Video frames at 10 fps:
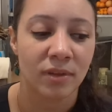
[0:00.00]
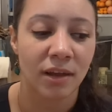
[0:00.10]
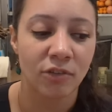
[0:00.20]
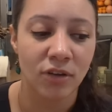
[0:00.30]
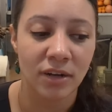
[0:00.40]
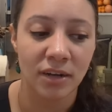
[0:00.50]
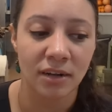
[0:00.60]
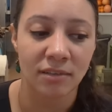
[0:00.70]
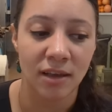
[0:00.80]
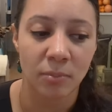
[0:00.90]
I try to get
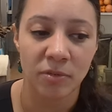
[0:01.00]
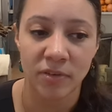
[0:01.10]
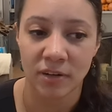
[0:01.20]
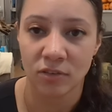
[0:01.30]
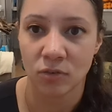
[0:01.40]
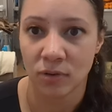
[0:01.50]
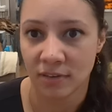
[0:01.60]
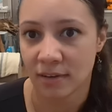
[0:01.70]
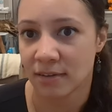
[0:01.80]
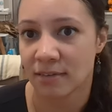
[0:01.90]
on top of it as soon as
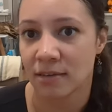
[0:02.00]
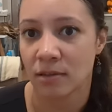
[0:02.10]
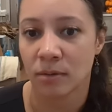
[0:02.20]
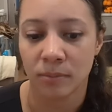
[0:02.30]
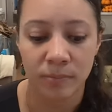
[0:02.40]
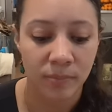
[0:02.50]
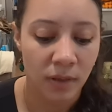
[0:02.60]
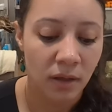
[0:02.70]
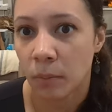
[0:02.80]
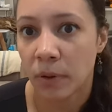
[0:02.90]
I see them.
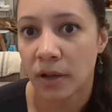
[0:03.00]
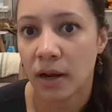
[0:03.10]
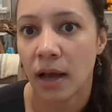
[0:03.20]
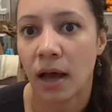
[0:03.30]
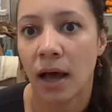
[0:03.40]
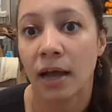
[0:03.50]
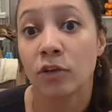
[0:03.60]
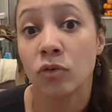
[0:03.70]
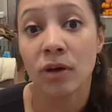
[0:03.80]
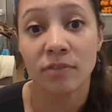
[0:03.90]
But I
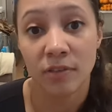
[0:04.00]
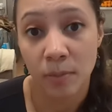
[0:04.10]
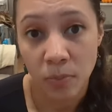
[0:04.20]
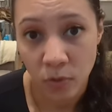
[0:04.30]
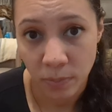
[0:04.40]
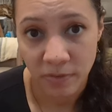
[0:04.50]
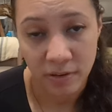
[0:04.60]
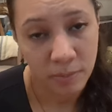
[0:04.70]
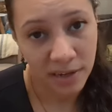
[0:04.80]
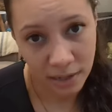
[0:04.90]
do have some thrips
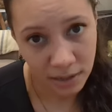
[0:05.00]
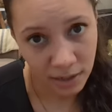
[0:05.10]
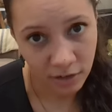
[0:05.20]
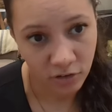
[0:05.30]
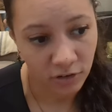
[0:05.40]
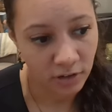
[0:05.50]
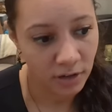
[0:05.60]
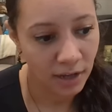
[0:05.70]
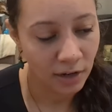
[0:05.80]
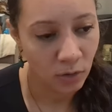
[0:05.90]
in my collection.
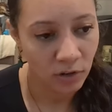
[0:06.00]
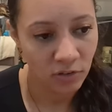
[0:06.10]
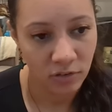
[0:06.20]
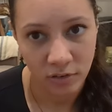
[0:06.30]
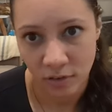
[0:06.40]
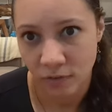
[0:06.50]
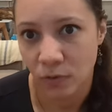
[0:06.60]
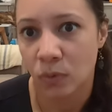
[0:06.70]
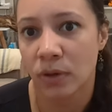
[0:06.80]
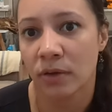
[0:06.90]
I notice just a
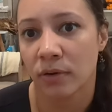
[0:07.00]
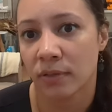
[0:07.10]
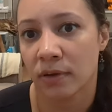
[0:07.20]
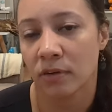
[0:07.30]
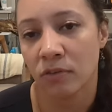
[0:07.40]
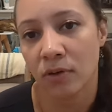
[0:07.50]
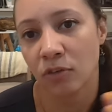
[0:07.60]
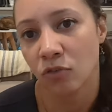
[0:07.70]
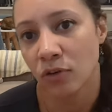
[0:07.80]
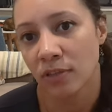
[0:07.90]
few here and there, so I
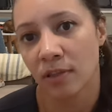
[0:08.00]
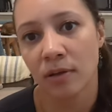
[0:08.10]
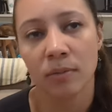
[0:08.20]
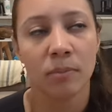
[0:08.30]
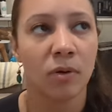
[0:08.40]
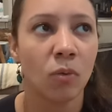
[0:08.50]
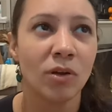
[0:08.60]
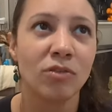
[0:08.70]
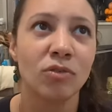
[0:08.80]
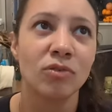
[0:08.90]
treat them.
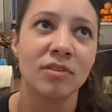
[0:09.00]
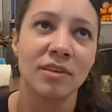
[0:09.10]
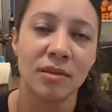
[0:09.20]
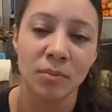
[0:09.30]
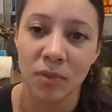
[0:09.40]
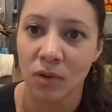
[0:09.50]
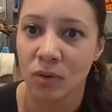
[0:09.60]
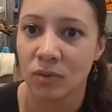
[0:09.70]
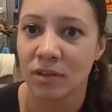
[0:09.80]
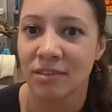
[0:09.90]
Once you see them
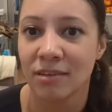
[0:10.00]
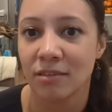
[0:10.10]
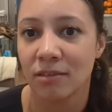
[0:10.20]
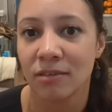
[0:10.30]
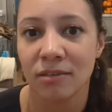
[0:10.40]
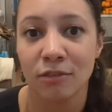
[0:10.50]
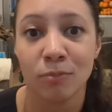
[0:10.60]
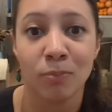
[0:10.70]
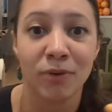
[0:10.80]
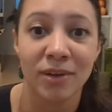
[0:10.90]
though, they tend to
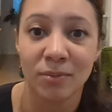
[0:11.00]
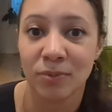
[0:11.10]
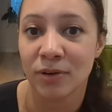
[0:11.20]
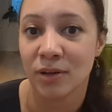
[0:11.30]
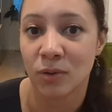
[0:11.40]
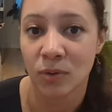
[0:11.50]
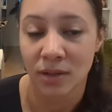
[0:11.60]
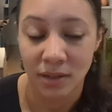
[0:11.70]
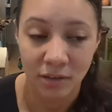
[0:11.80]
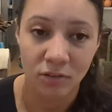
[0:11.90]
spread pretty
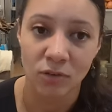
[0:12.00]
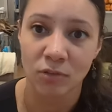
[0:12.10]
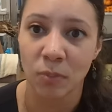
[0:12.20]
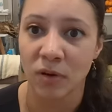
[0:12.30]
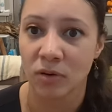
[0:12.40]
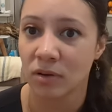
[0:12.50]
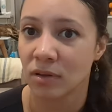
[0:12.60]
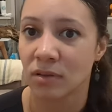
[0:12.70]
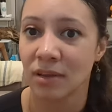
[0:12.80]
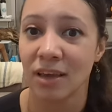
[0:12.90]
quickly, so it's better
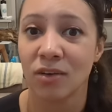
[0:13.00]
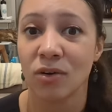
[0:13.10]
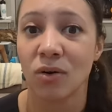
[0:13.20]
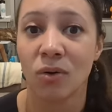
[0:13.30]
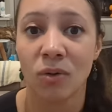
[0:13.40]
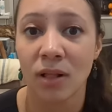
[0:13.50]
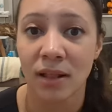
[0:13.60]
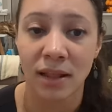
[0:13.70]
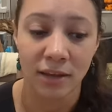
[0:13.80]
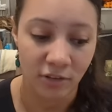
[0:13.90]
to get your whole
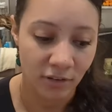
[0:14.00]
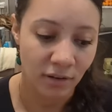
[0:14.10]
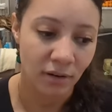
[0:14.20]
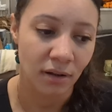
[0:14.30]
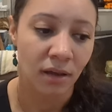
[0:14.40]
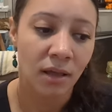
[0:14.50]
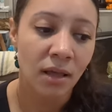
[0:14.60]
collection.